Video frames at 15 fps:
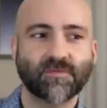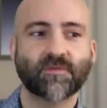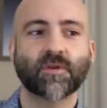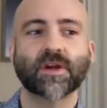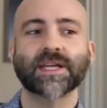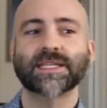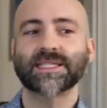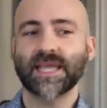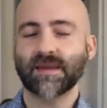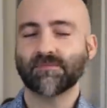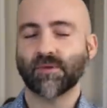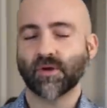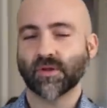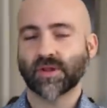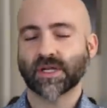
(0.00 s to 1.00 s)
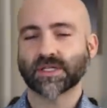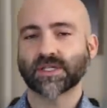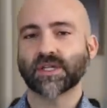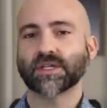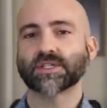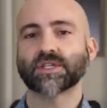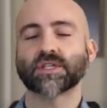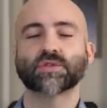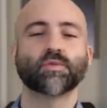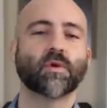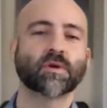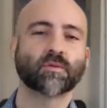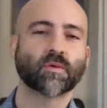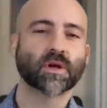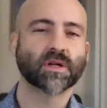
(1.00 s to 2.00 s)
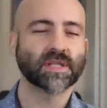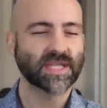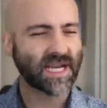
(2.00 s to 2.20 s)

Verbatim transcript: For example, there's this one world,